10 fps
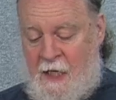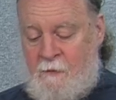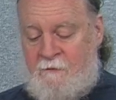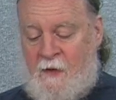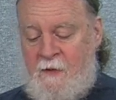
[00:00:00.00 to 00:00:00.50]
They
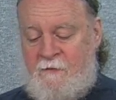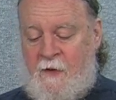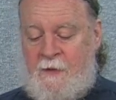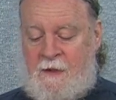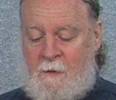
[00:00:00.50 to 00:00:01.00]
were very,
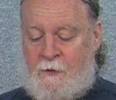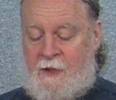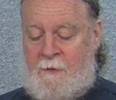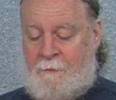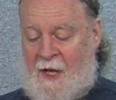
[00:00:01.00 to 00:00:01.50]
very
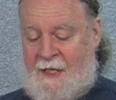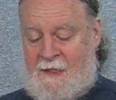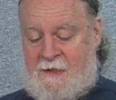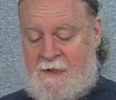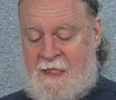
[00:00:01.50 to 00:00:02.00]
liberally
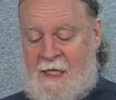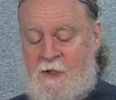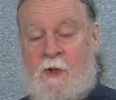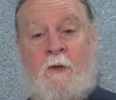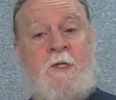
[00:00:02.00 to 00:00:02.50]
biased,
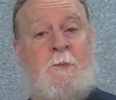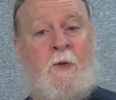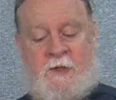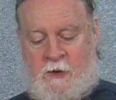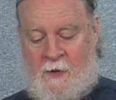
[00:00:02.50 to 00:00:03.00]
saying George
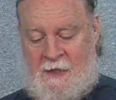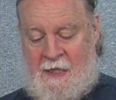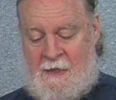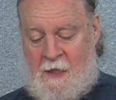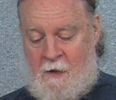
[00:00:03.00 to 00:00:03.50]
Bush went
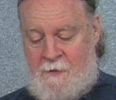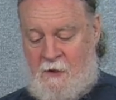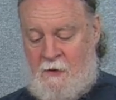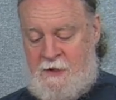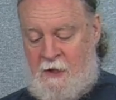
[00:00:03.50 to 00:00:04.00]
in there
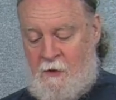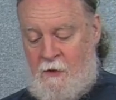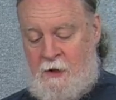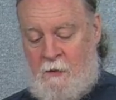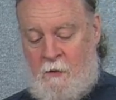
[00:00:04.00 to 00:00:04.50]
because he
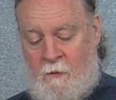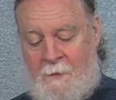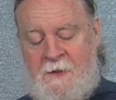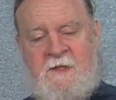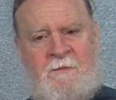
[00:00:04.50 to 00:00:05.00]
heard there were
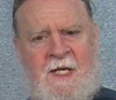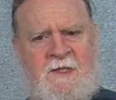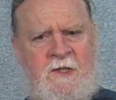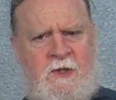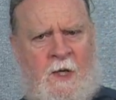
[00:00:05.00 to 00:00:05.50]
weapons of mass
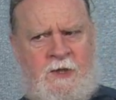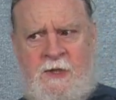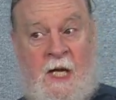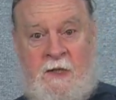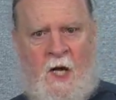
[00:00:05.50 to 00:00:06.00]

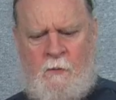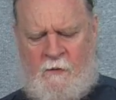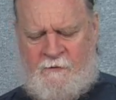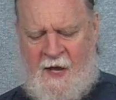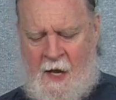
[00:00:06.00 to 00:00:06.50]
destruction and none
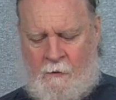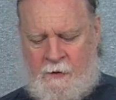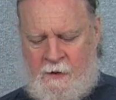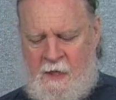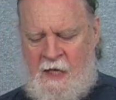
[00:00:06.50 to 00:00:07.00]
were
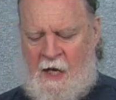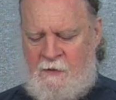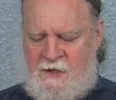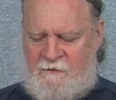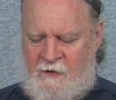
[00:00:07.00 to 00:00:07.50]
found. It
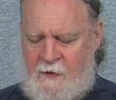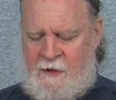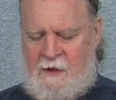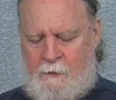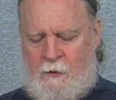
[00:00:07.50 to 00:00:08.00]
was a very
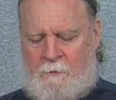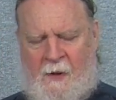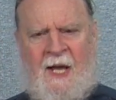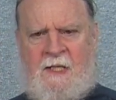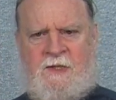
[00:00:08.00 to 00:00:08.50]
liberal
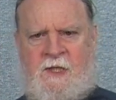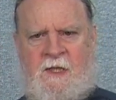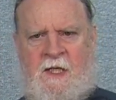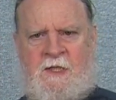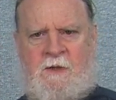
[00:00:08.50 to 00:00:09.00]
bias to
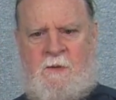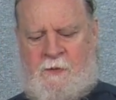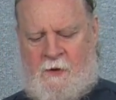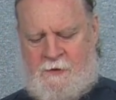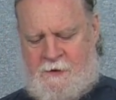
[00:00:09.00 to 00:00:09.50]
the history
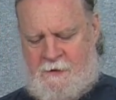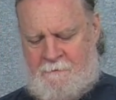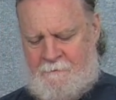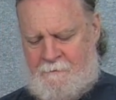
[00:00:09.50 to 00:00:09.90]
books.